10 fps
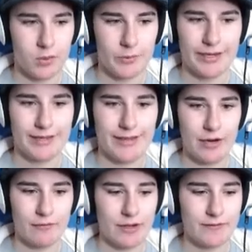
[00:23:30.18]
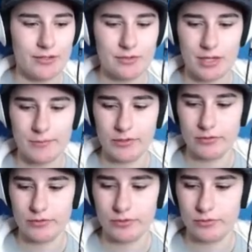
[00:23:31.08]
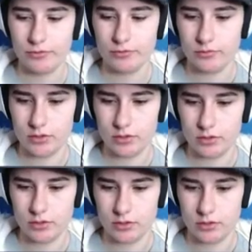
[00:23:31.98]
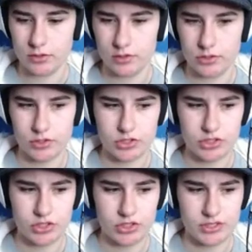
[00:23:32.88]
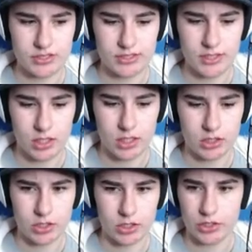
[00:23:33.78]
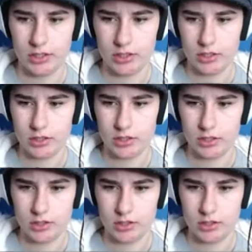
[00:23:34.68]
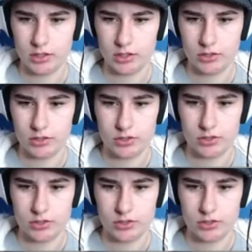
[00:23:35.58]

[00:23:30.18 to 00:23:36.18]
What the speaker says: that revenue coming through. So she's hungry. So you're gonna finish